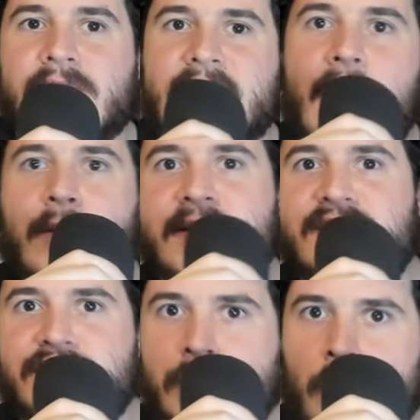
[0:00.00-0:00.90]
I would
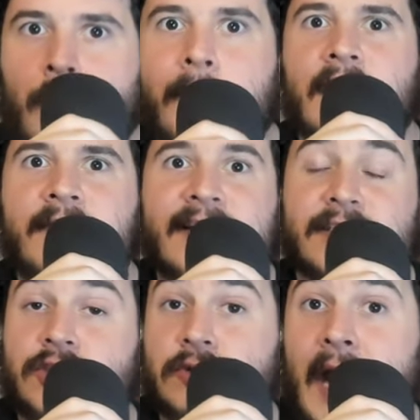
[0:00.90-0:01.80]
assume that's a
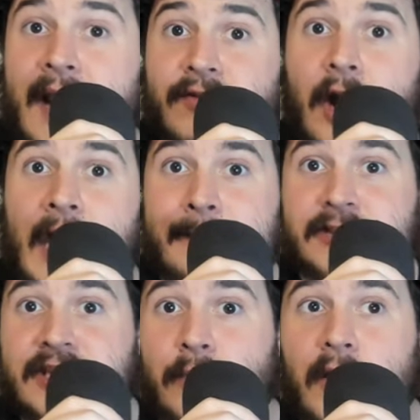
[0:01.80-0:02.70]
driver
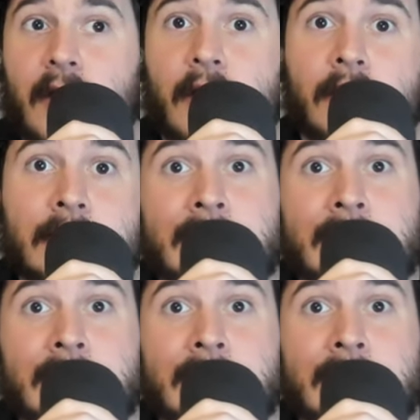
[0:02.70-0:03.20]
option where